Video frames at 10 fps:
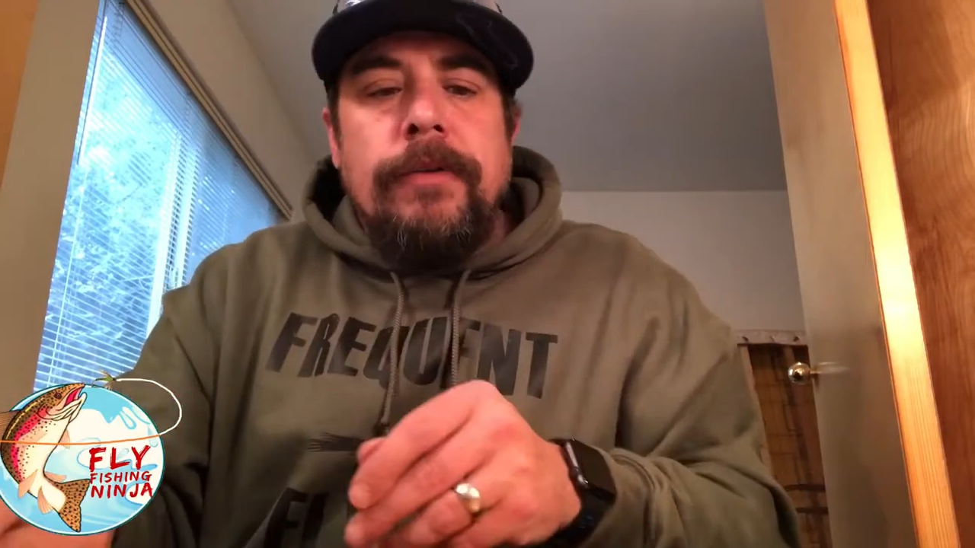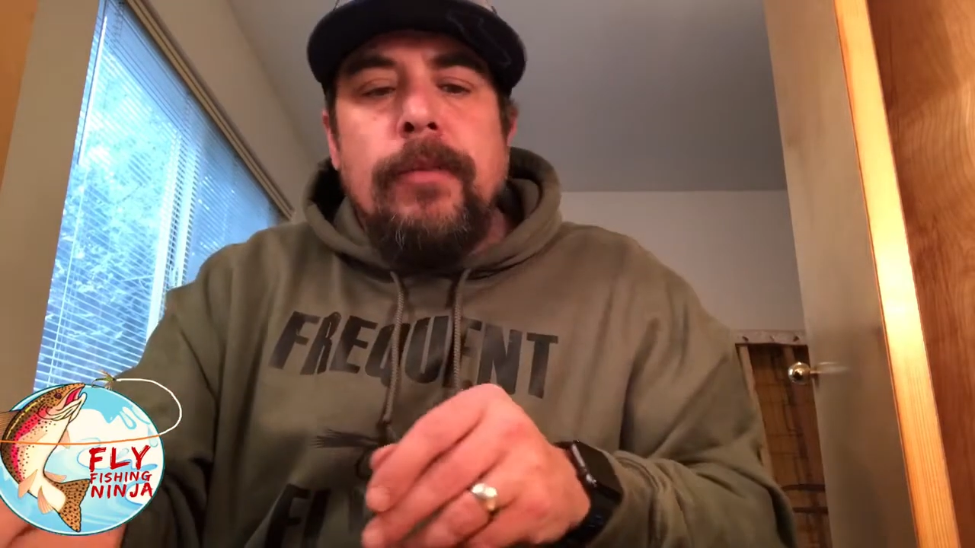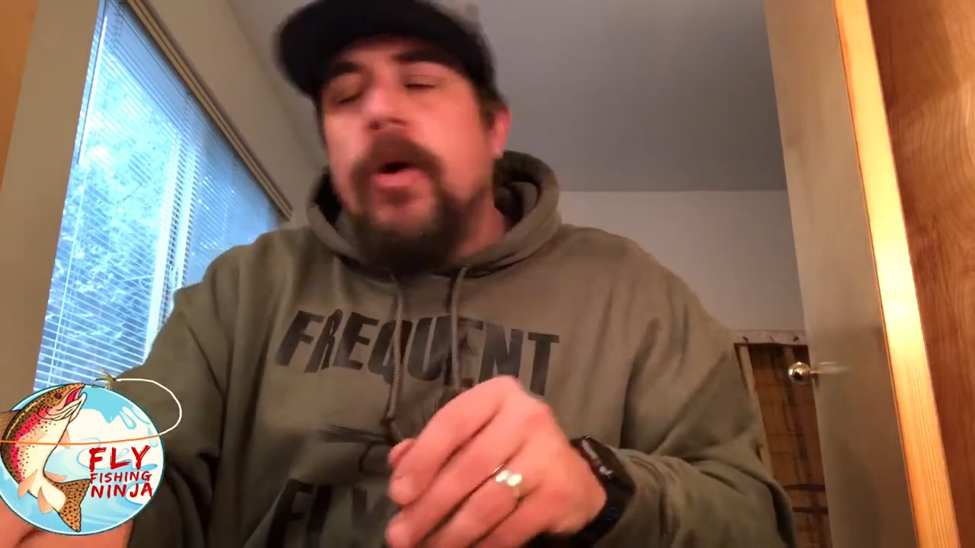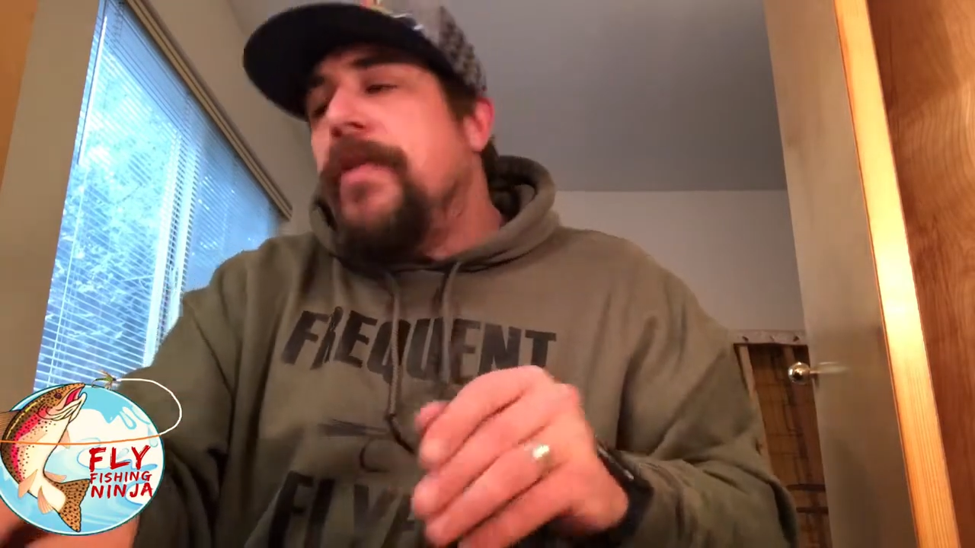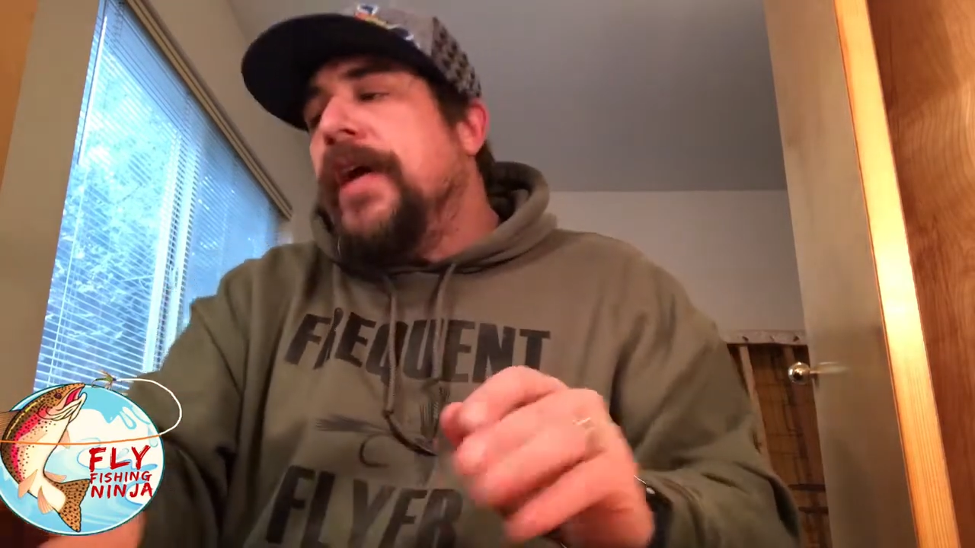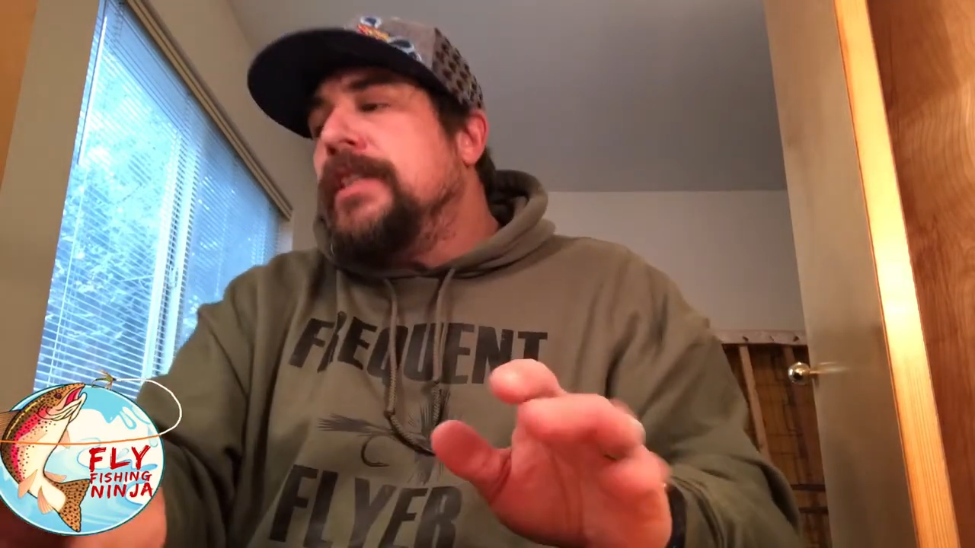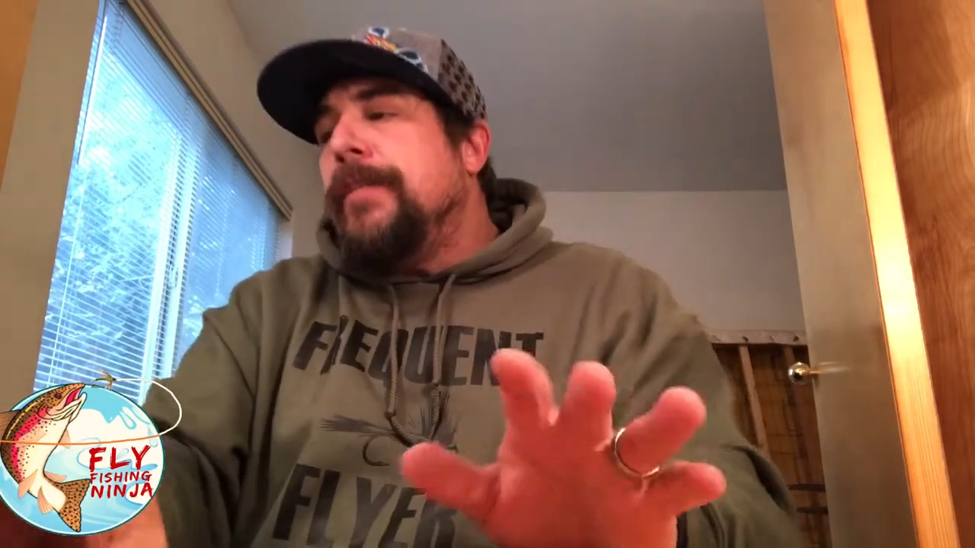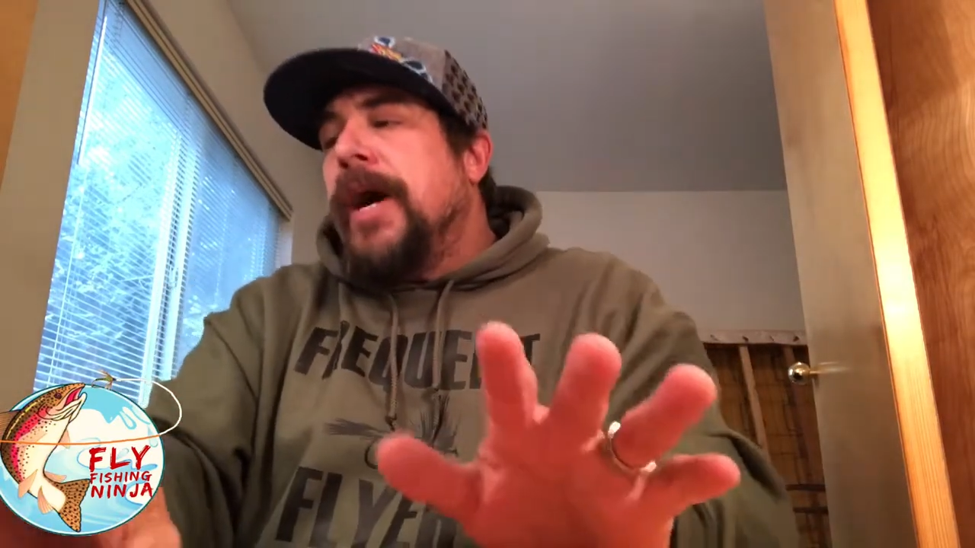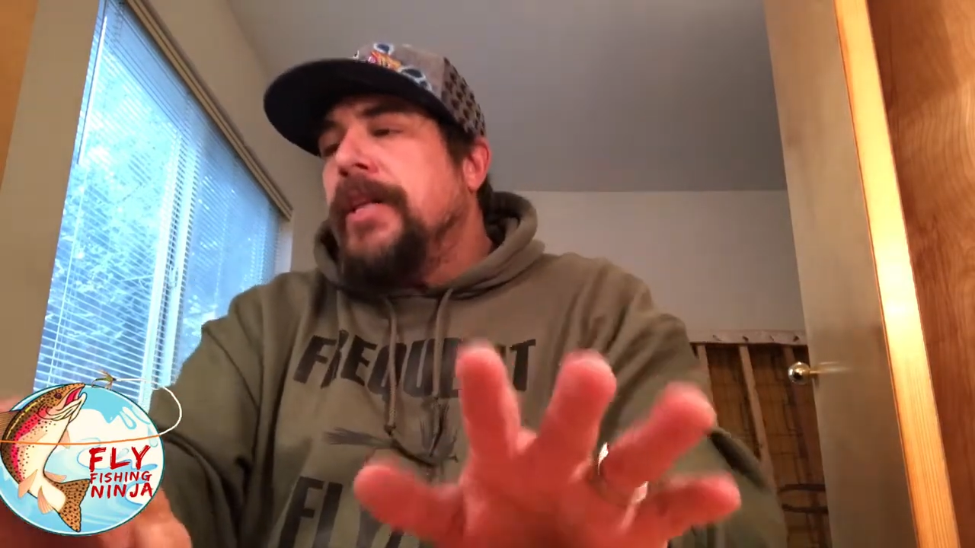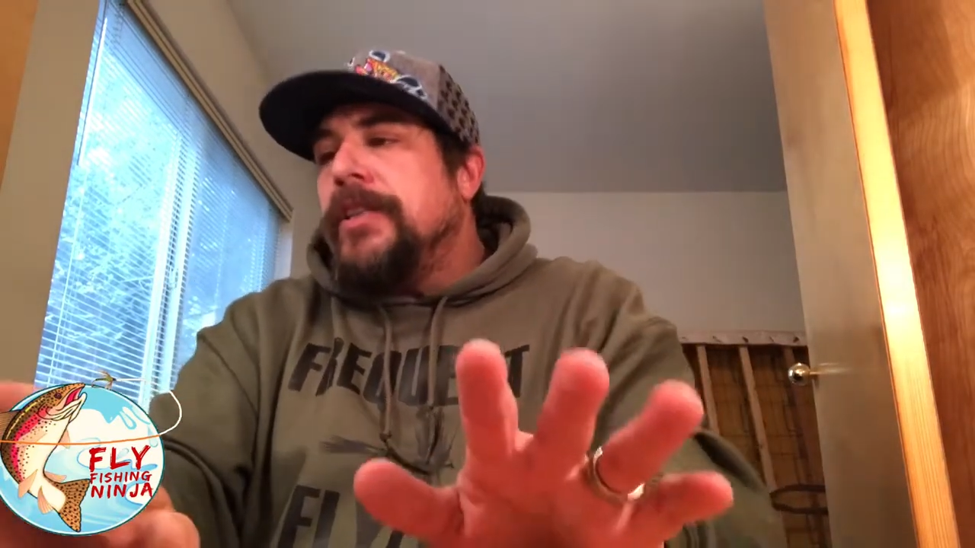a few more things
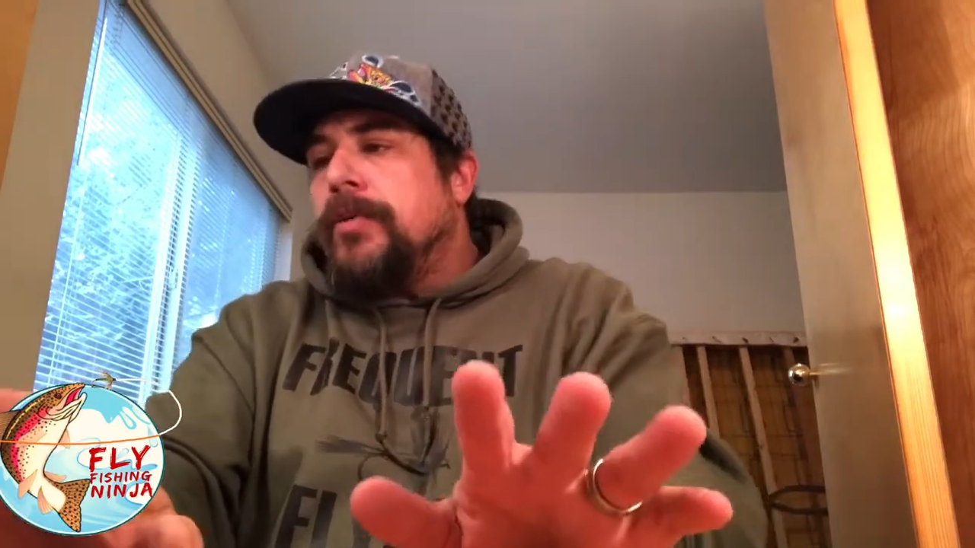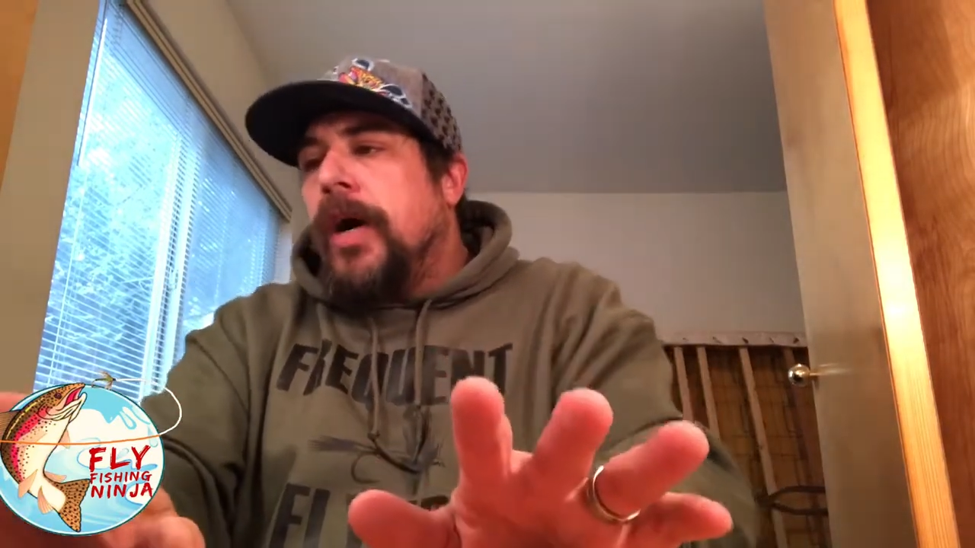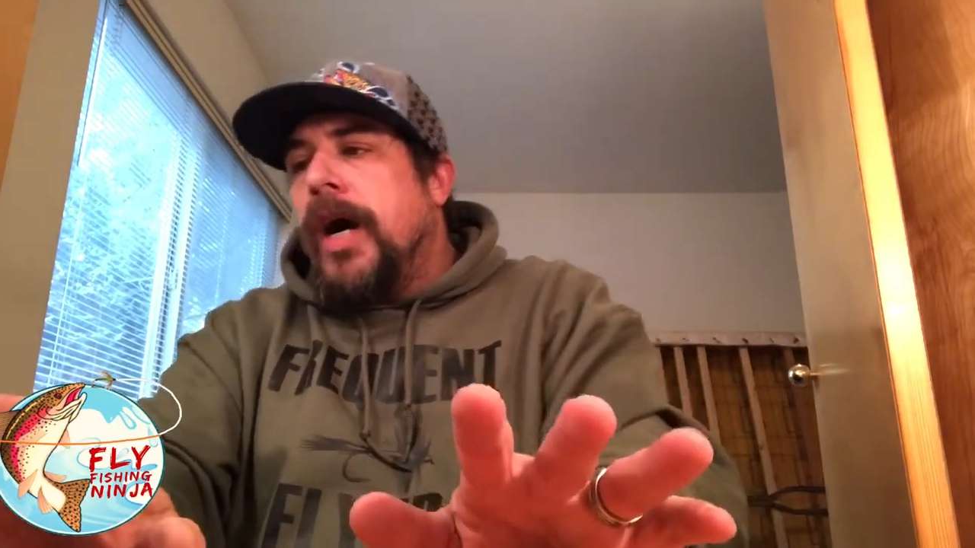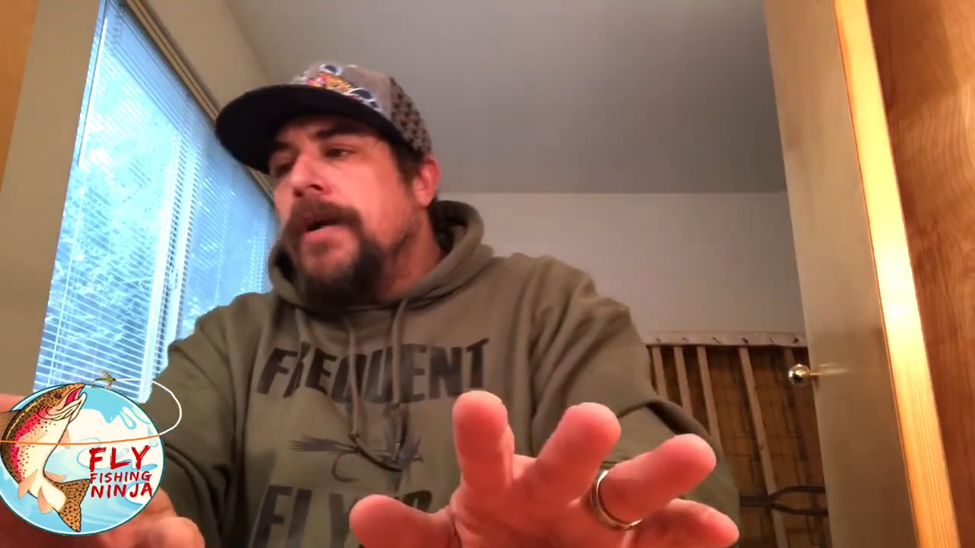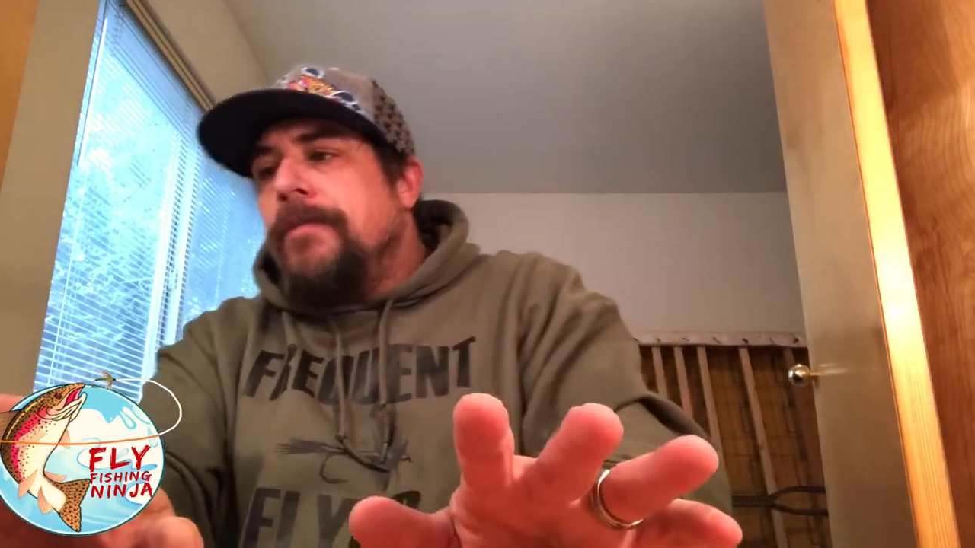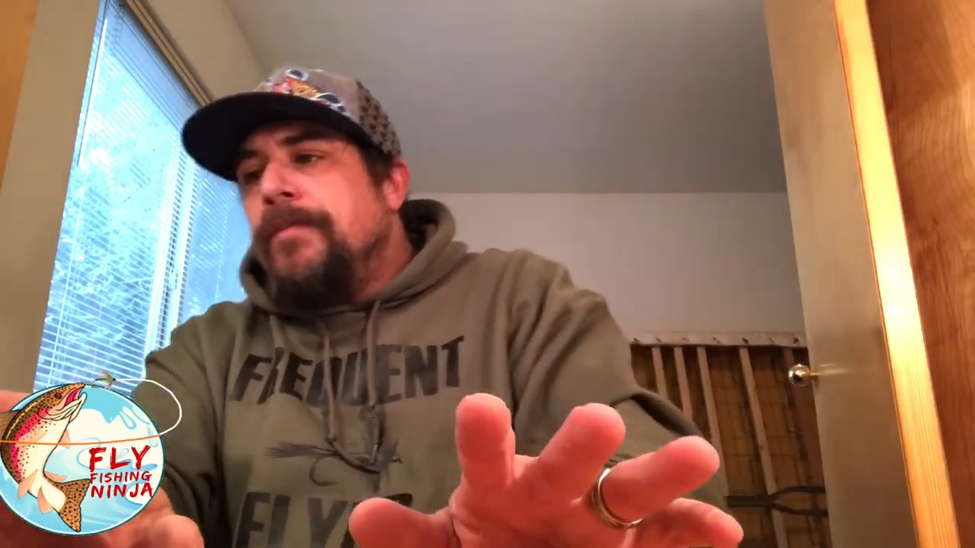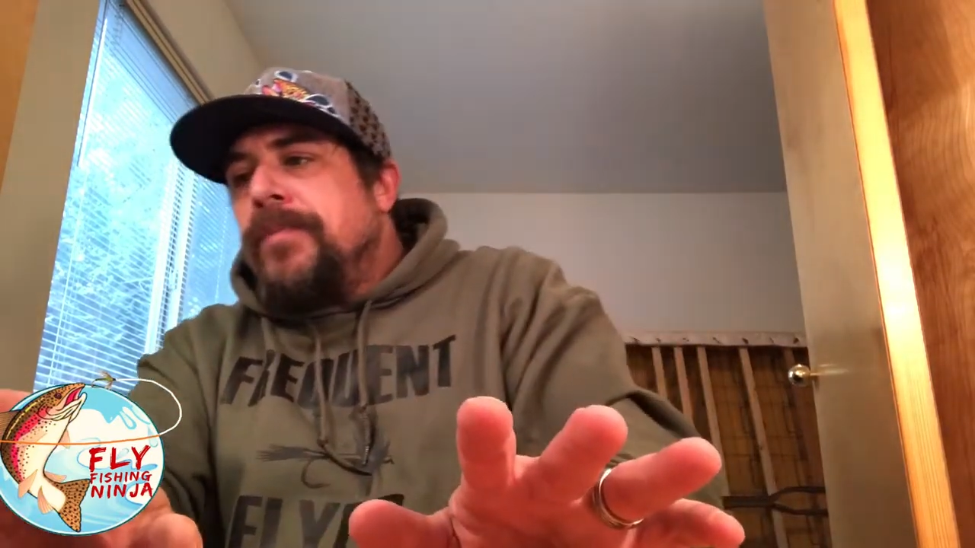about this rod.